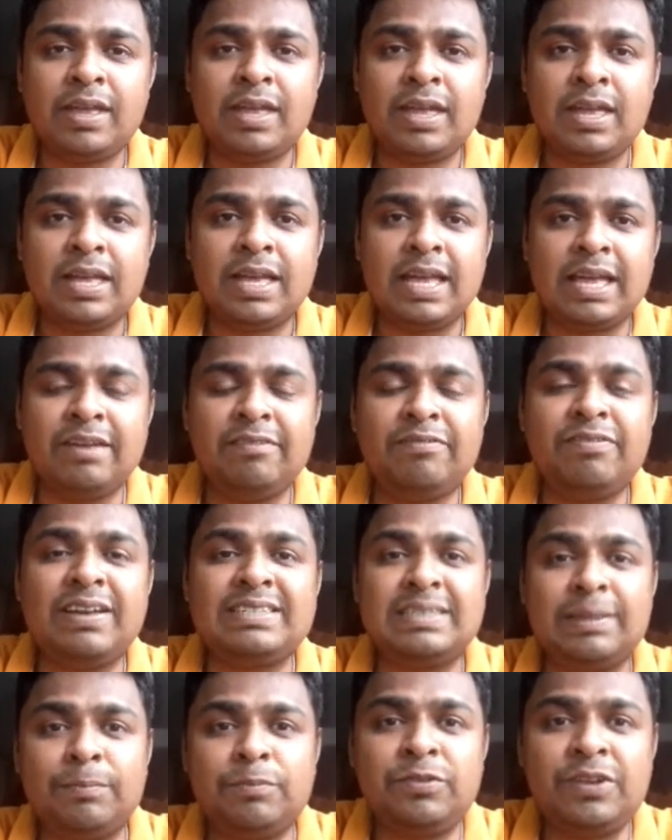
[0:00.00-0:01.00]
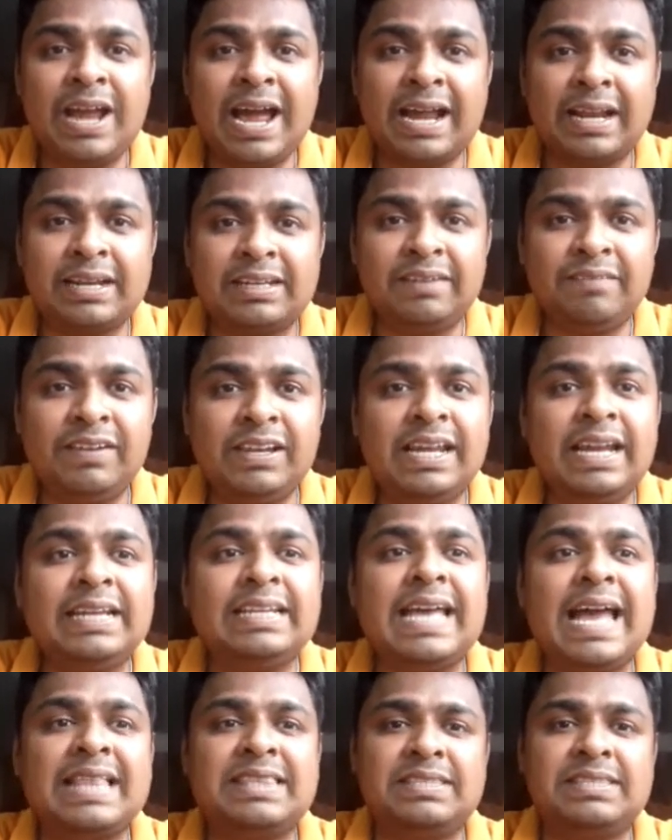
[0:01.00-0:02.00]
if I subtract they will get
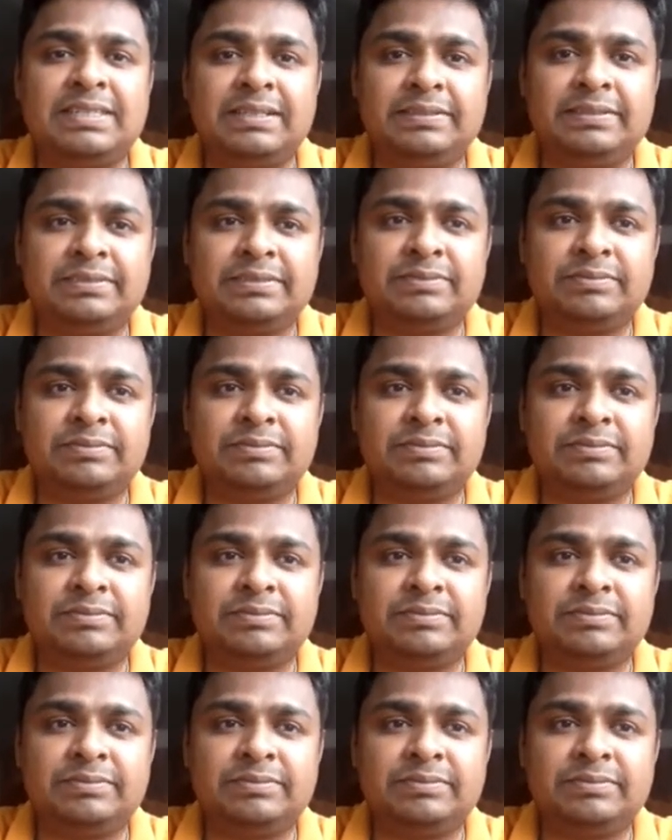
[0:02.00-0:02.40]
cancelled.